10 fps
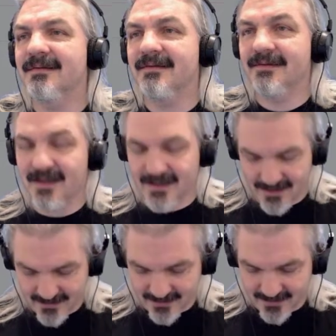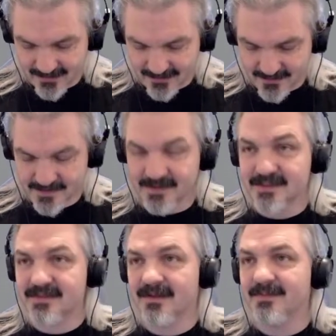Yeah, I know I'm supposed
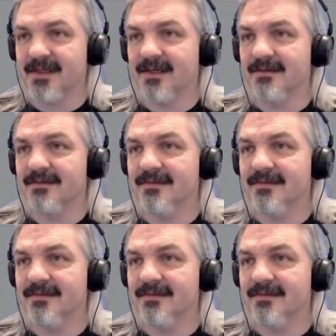to type it out,